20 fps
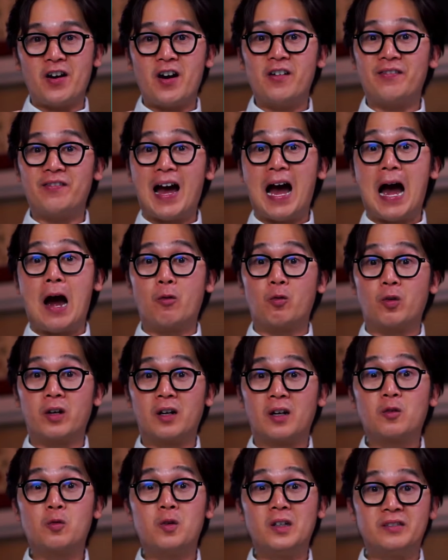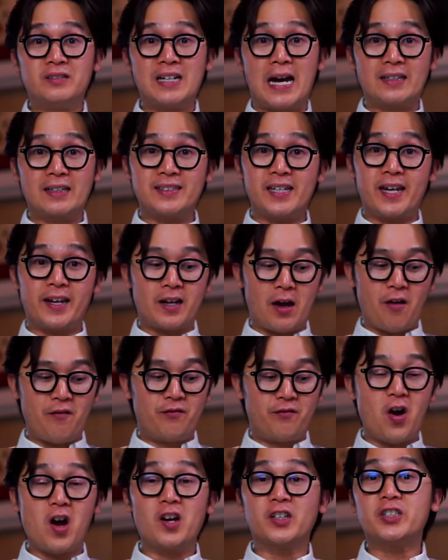of our quadratic
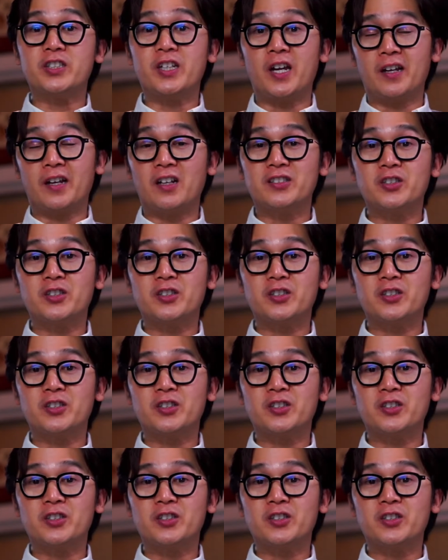function.